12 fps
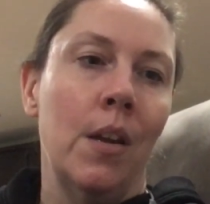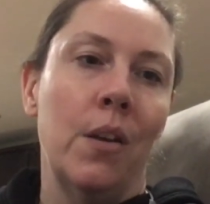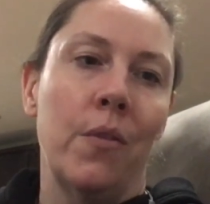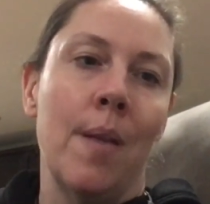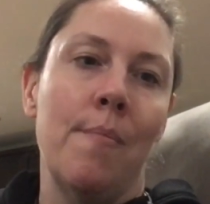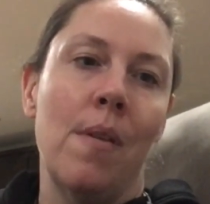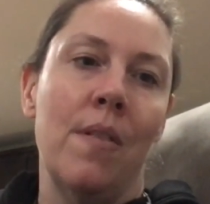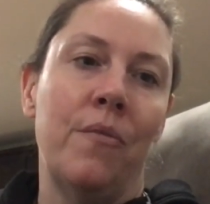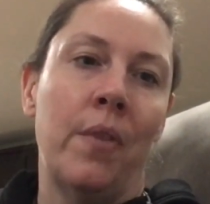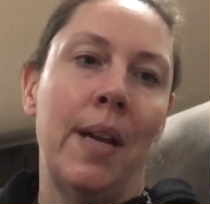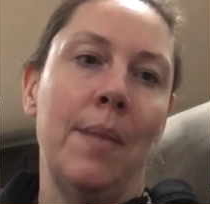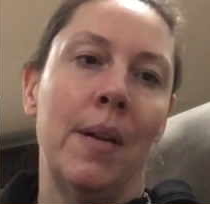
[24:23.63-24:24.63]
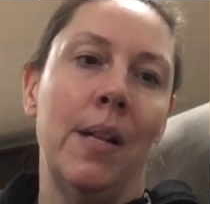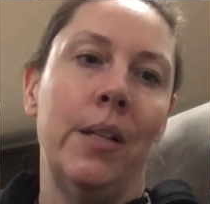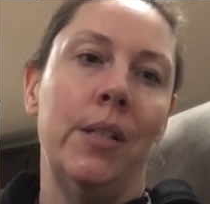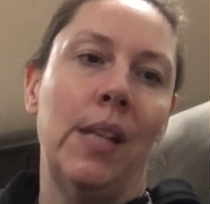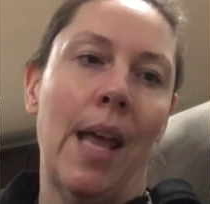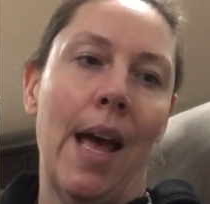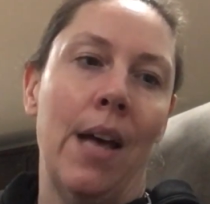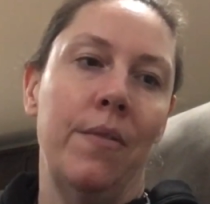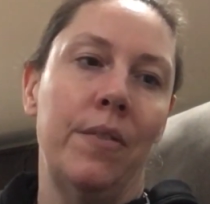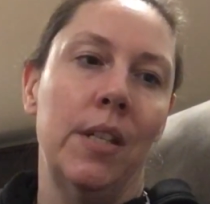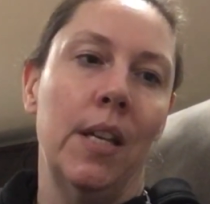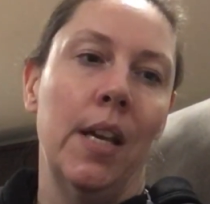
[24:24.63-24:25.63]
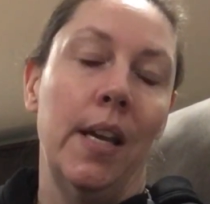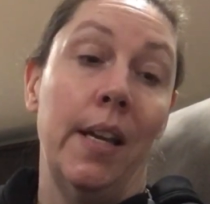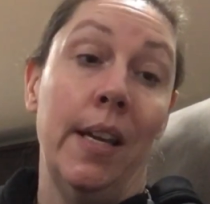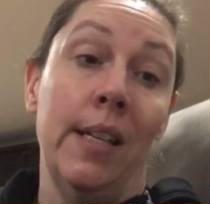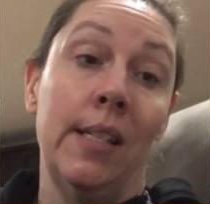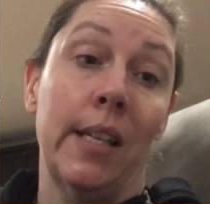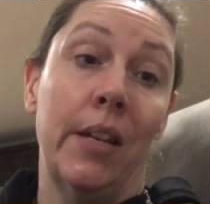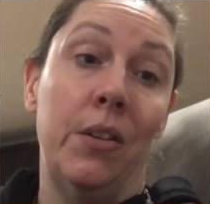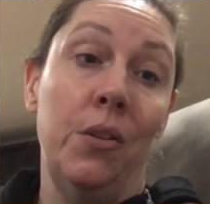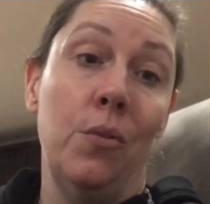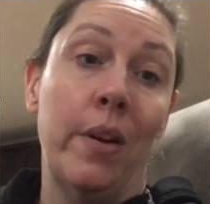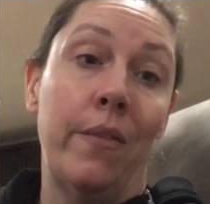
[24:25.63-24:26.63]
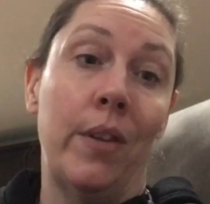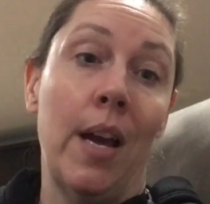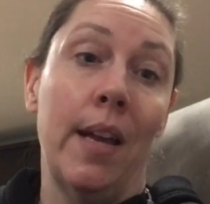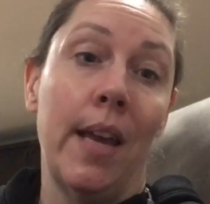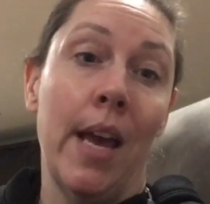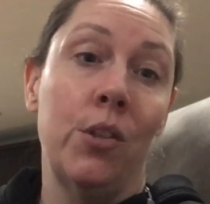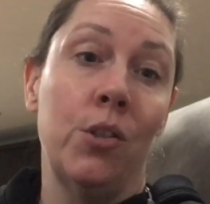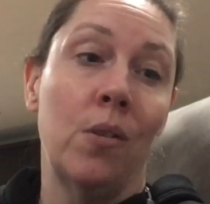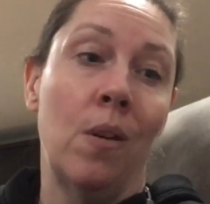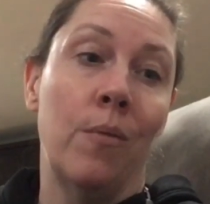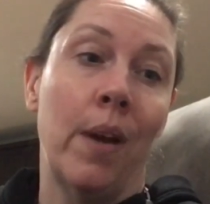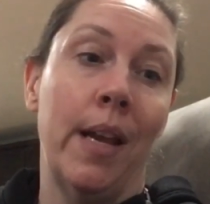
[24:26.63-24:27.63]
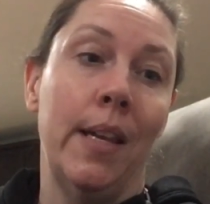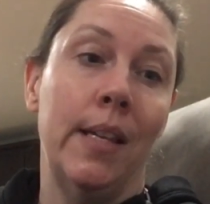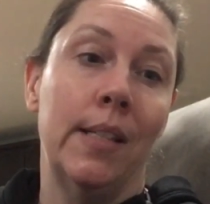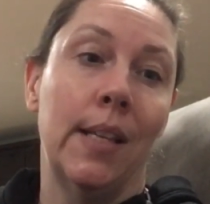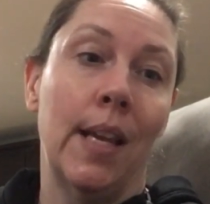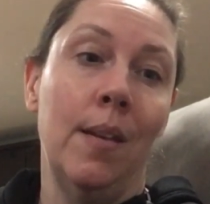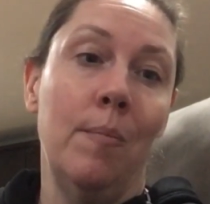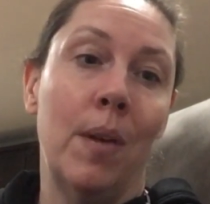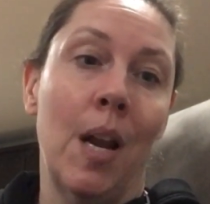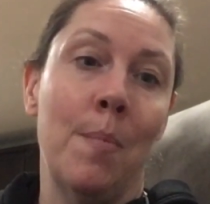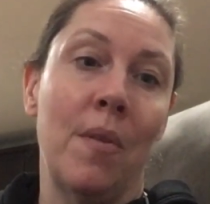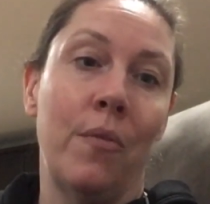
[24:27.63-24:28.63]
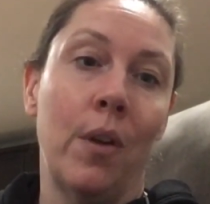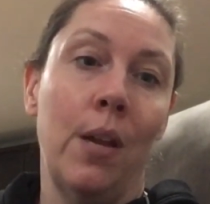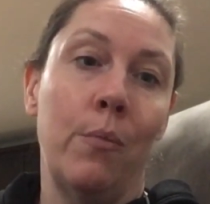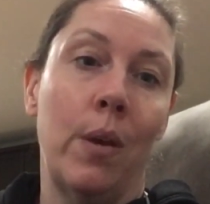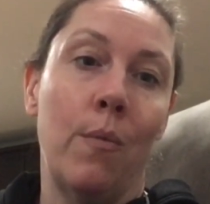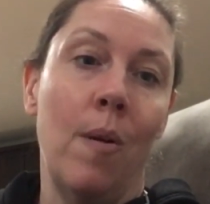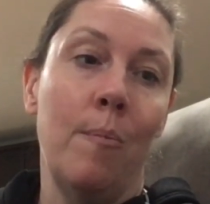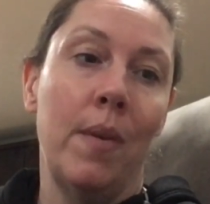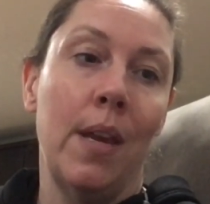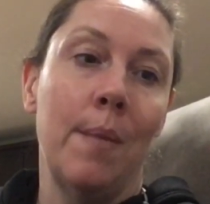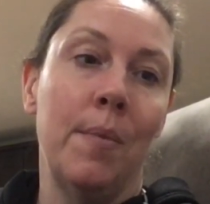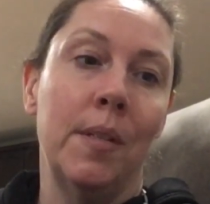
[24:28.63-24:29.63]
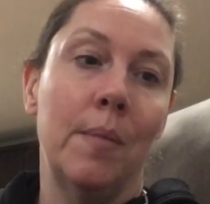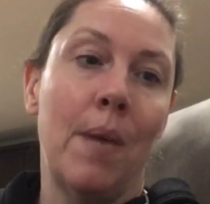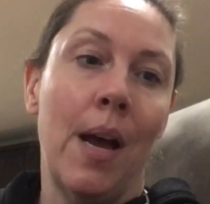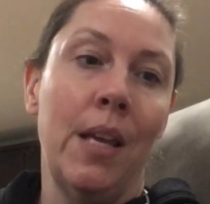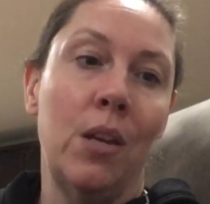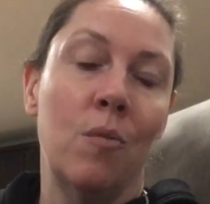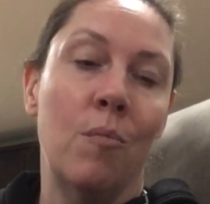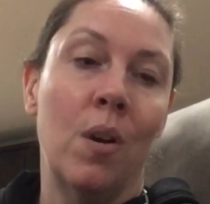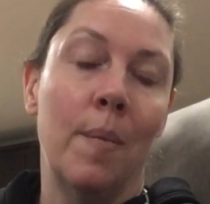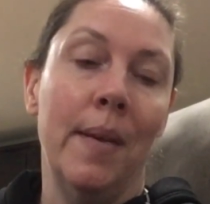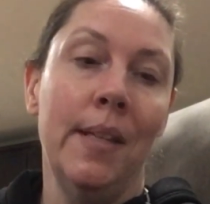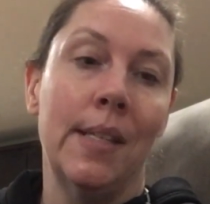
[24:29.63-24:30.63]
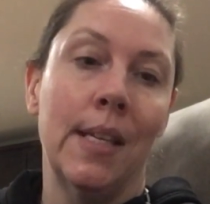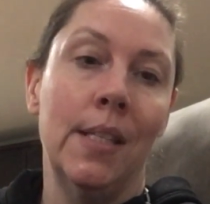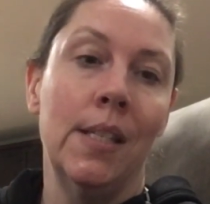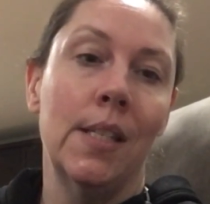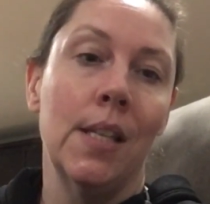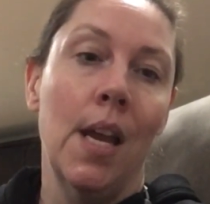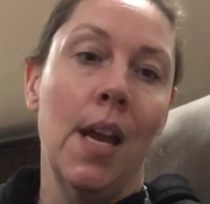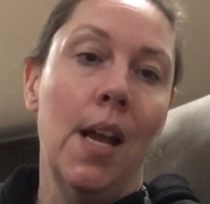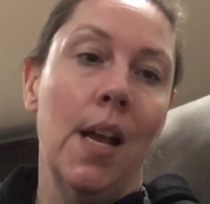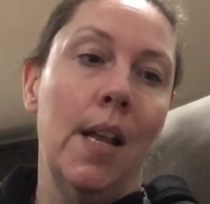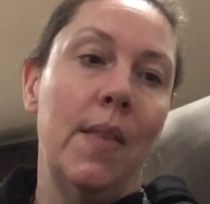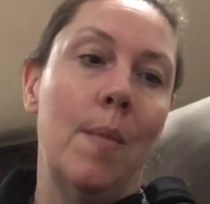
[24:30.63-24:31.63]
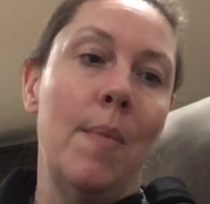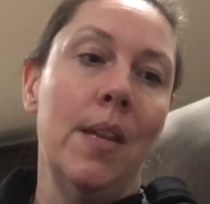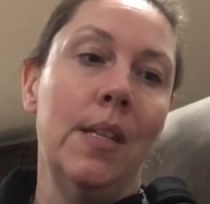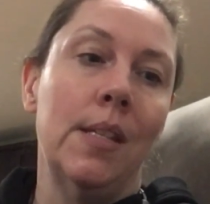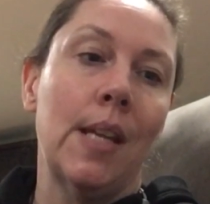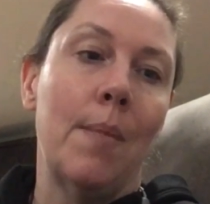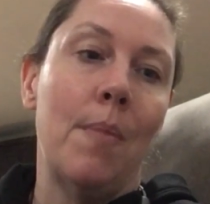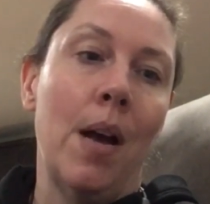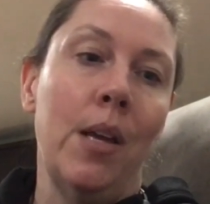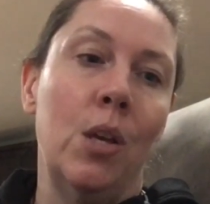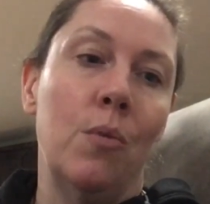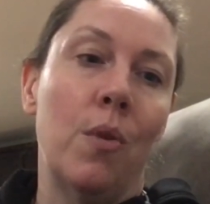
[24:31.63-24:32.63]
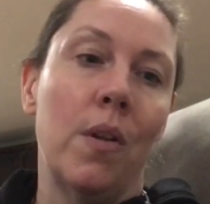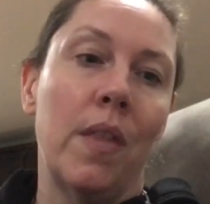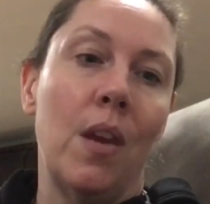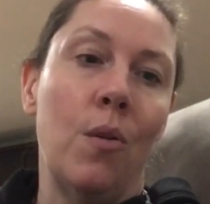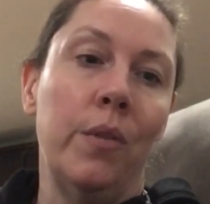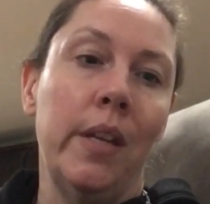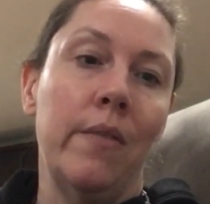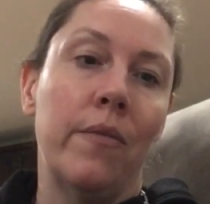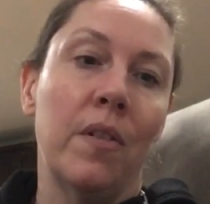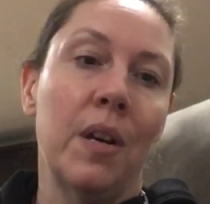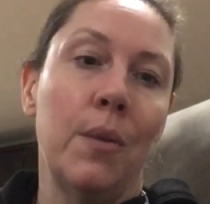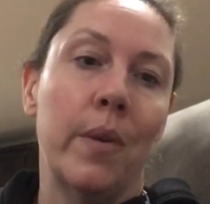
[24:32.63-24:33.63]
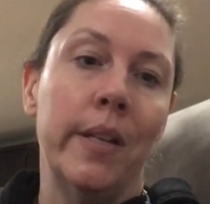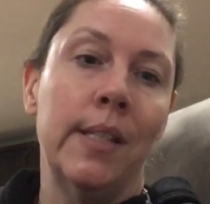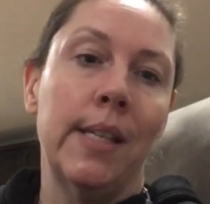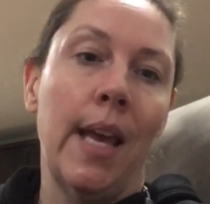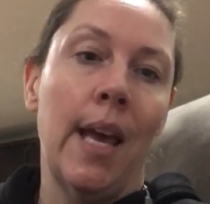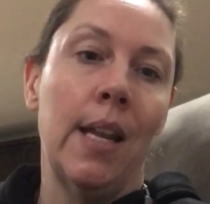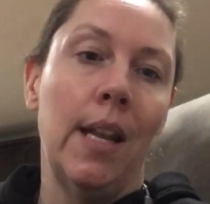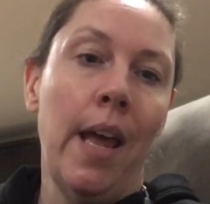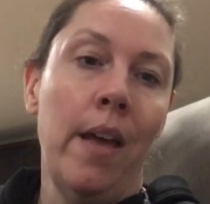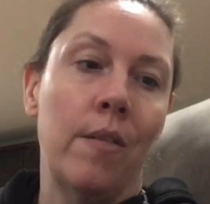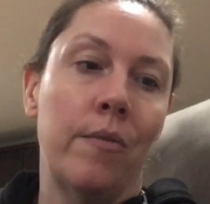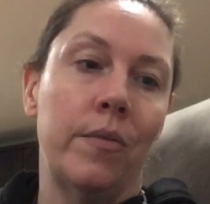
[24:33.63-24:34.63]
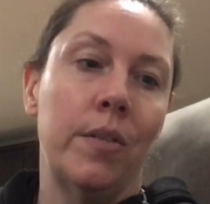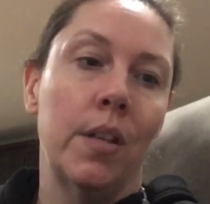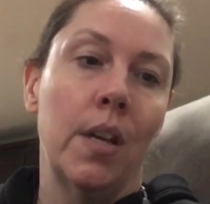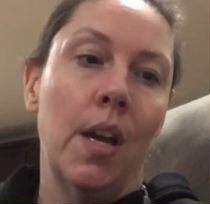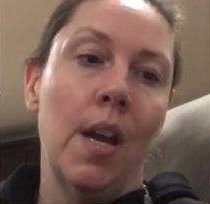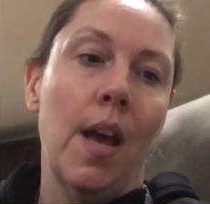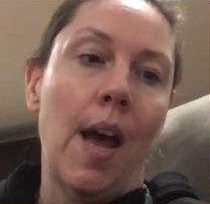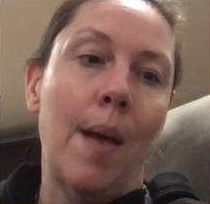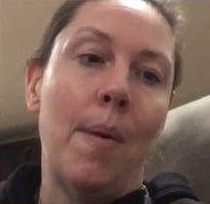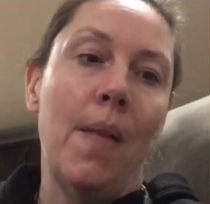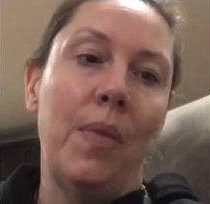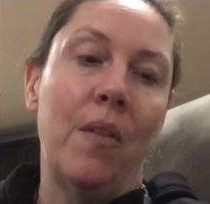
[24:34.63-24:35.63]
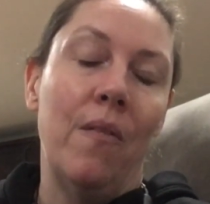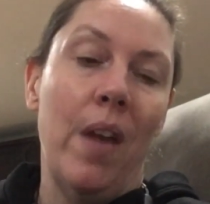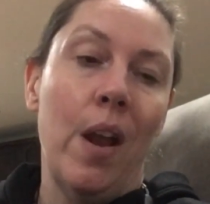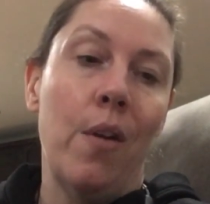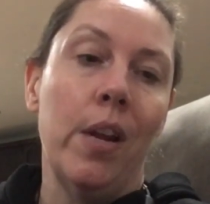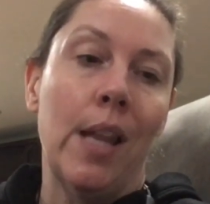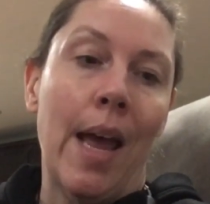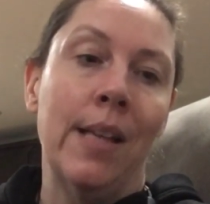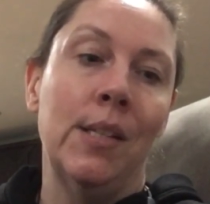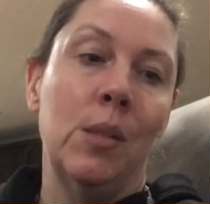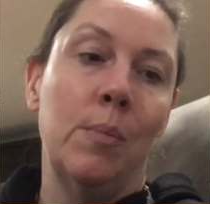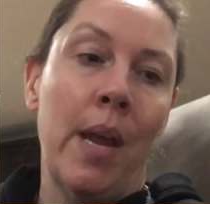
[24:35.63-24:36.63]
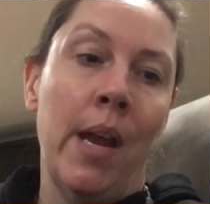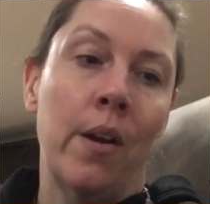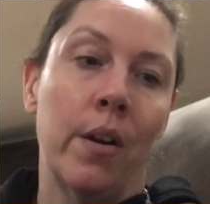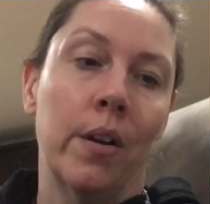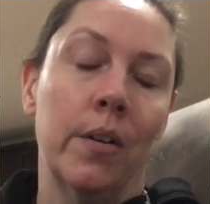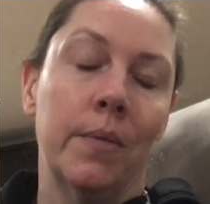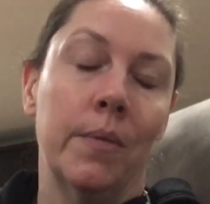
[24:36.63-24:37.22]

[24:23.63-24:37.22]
Grandpa Frank Miller laughed. Yes, I do. I've got cash all right, he said, but I'm afraid we won't be able to buy you more mittens. The mittens I bought you were the only furry ones they had left. I bought the very last pair.